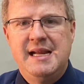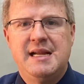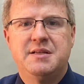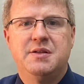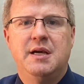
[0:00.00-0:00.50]

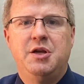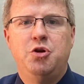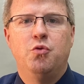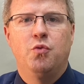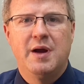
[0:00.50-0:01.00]
is that
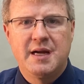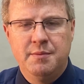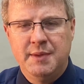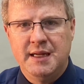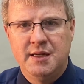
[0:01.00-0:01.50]
you
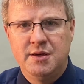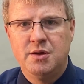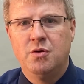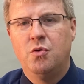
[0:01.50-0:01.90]
recommend